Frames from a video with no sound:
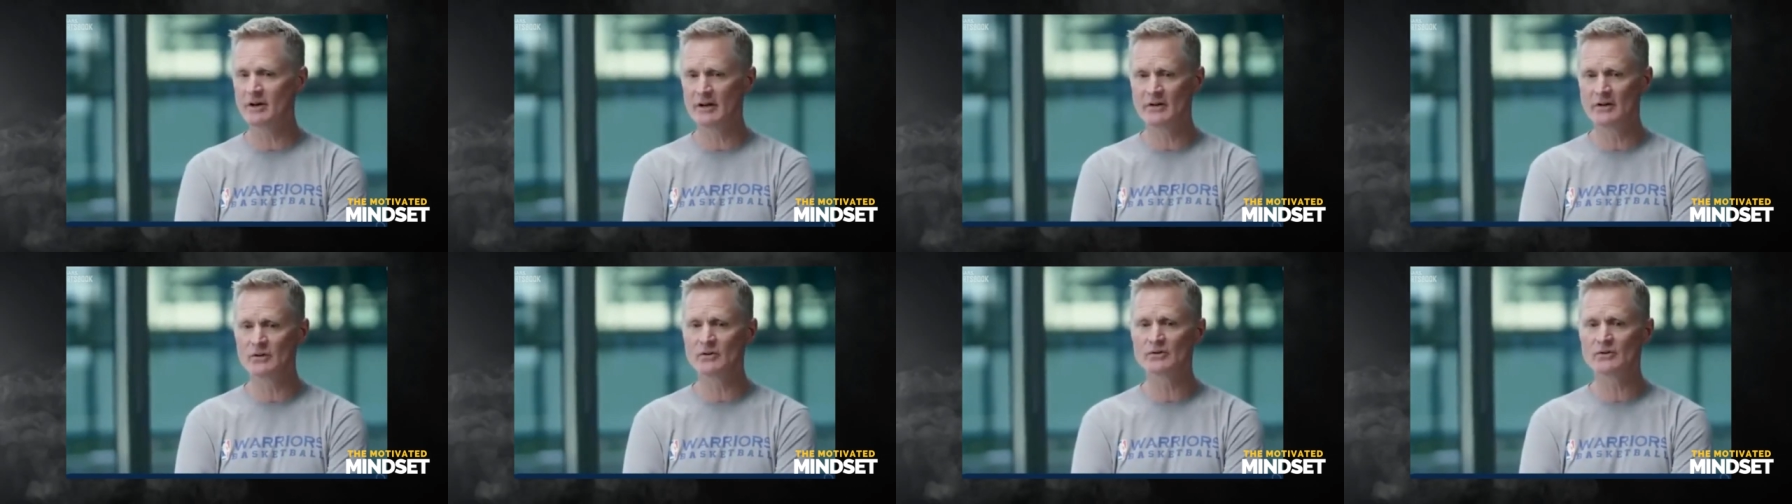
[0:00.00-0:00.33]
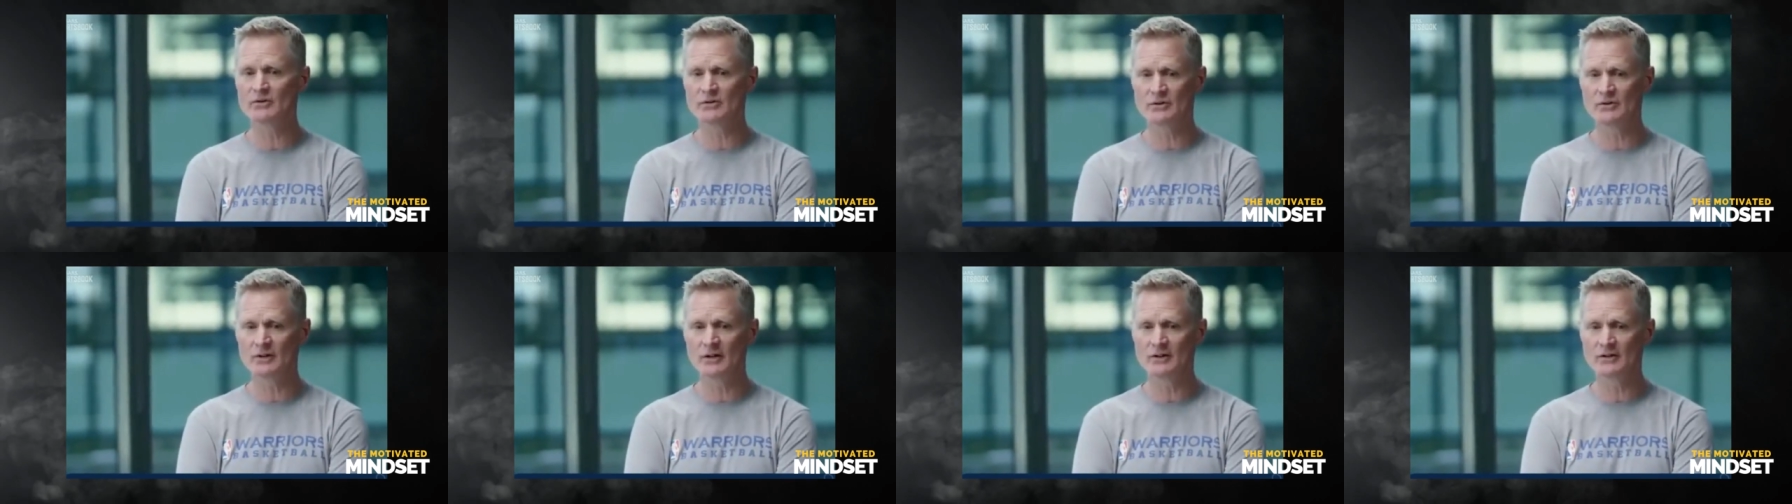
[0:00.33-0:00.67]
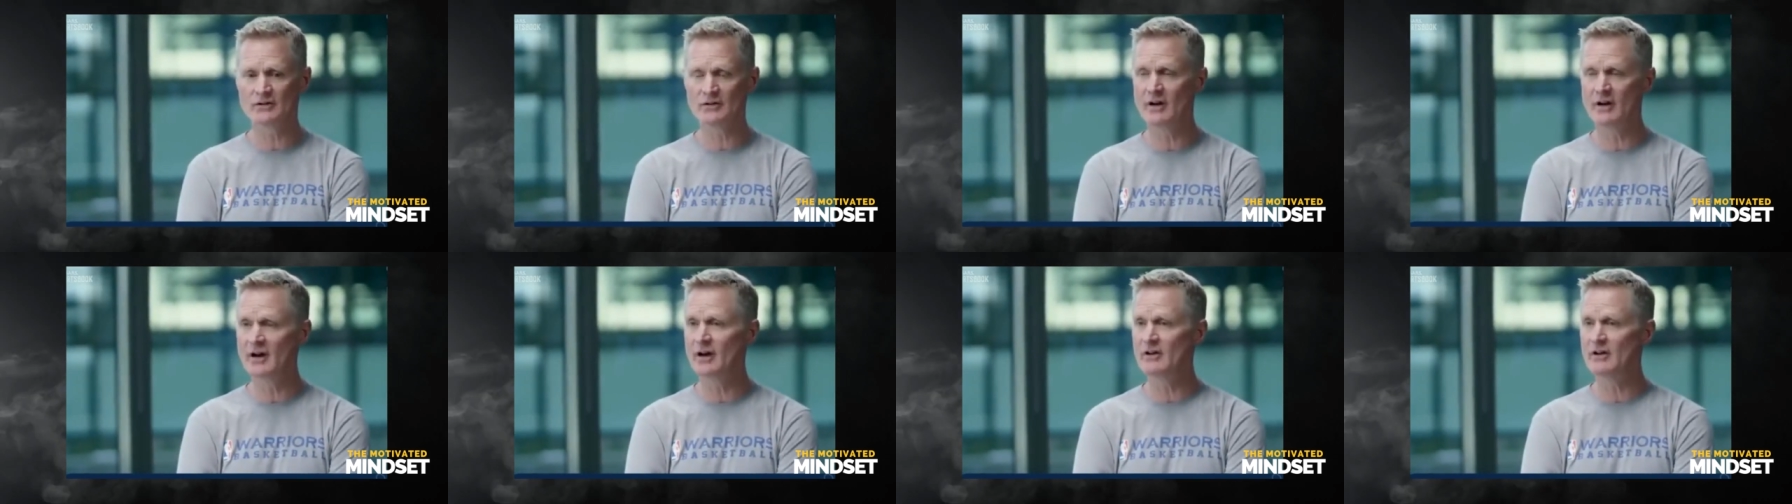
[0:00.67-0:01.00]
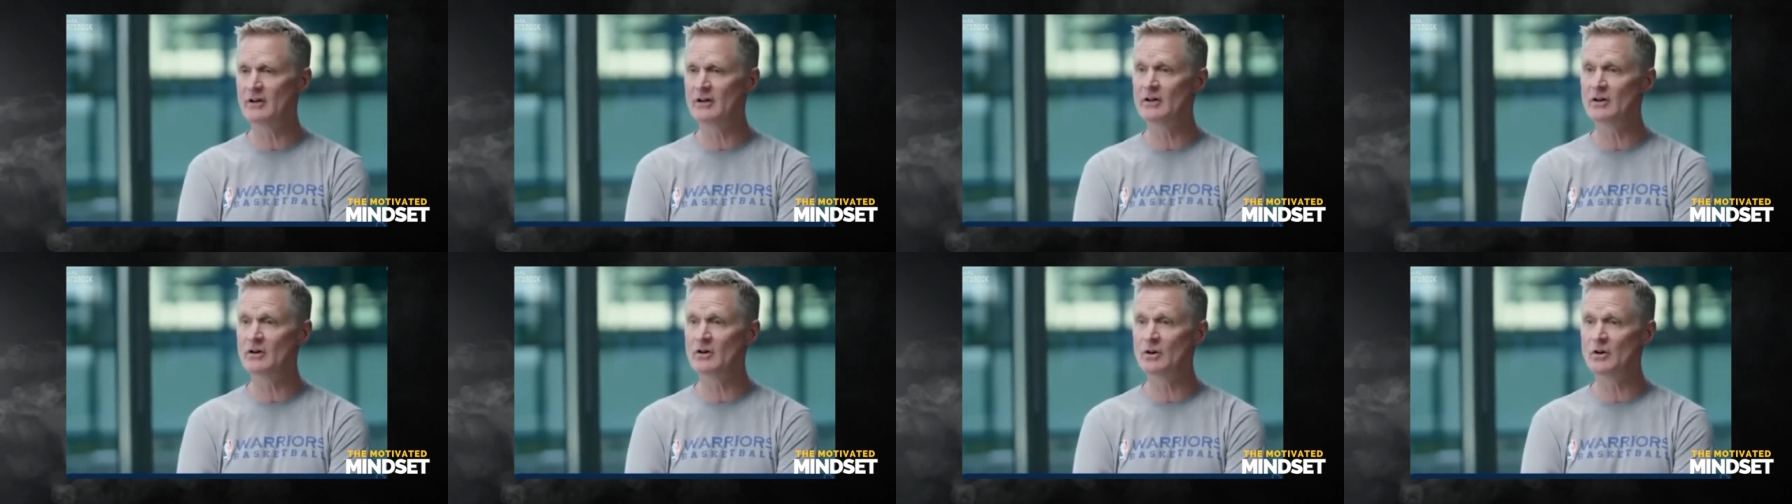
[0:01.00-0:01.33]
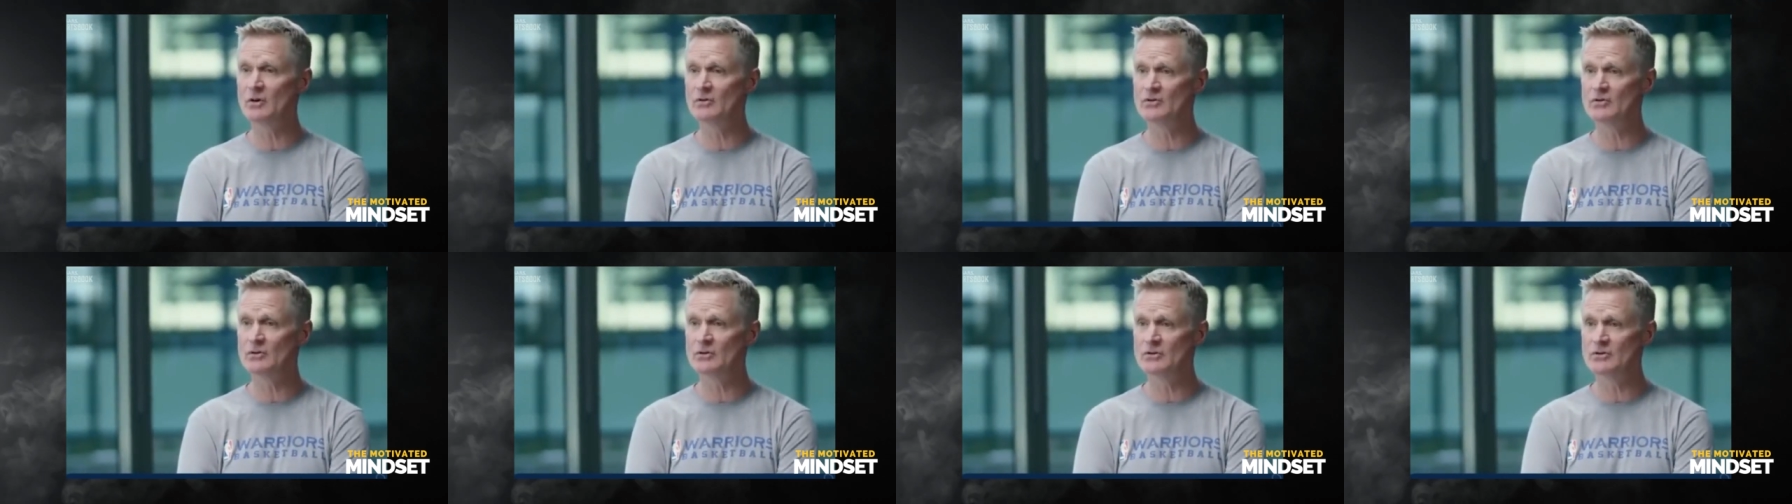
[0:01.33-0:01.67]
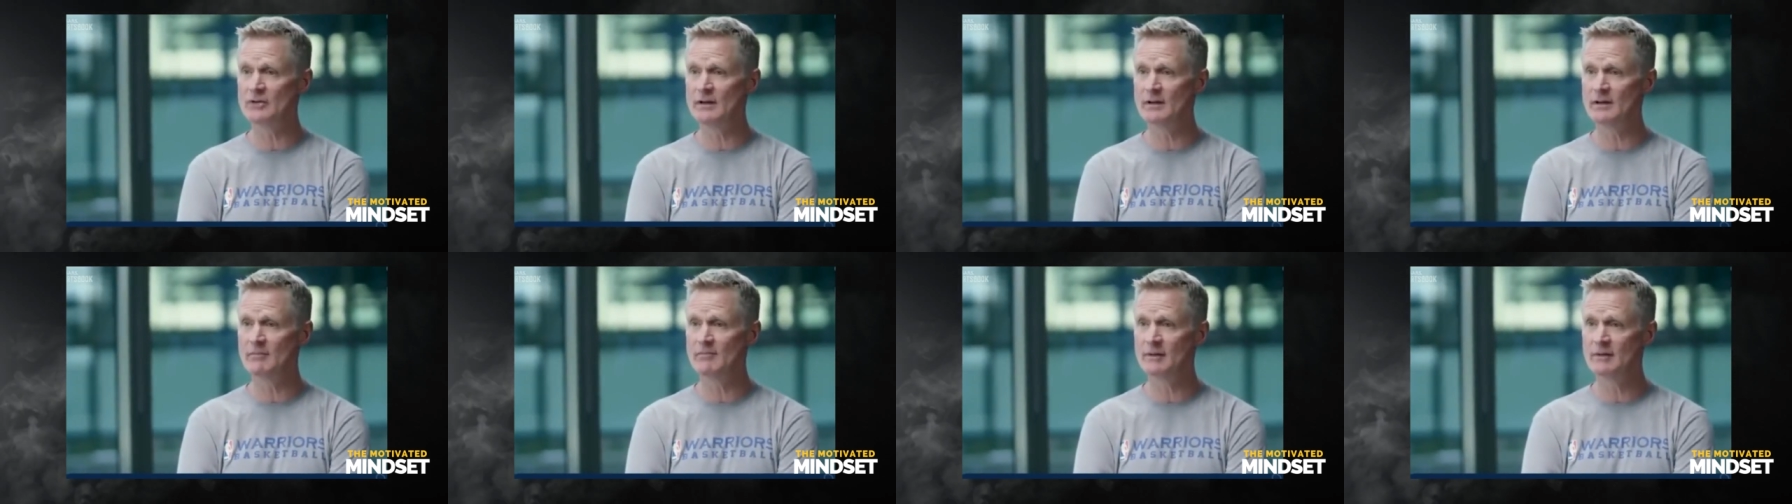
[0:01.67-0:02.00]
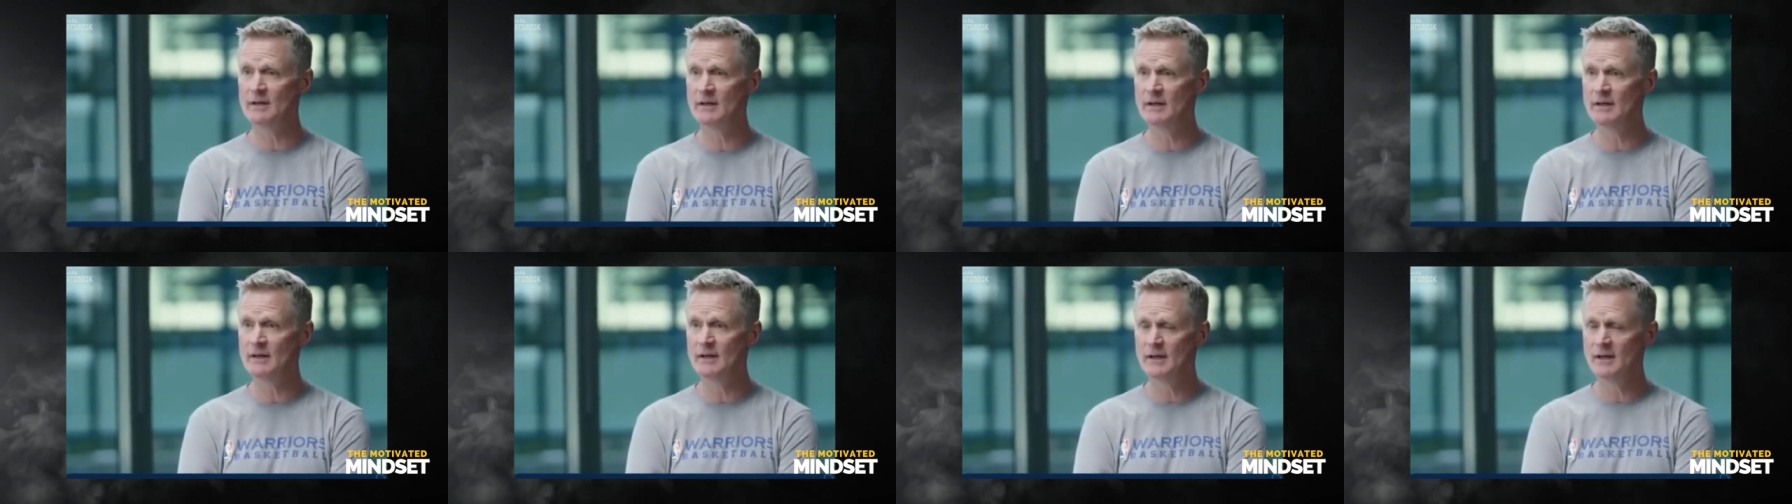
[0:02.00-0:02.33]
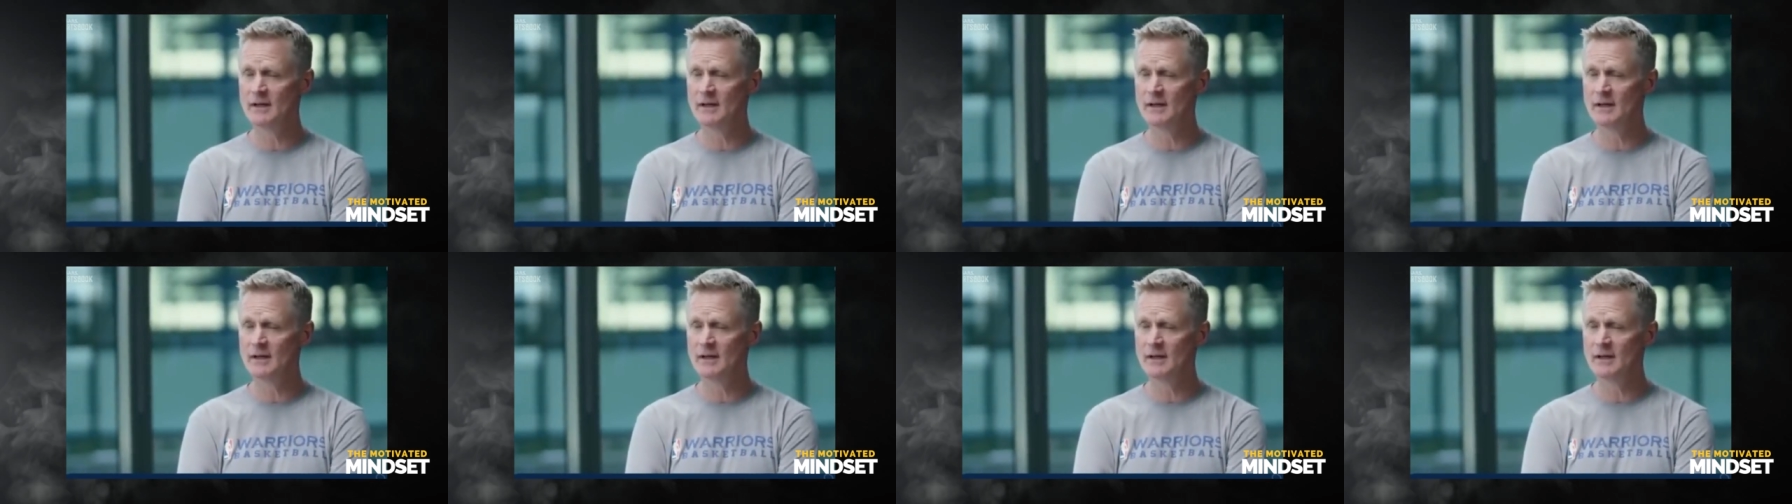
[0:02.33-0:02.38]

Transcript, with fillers: and he goes, uh, "So how are you going to coach your team?"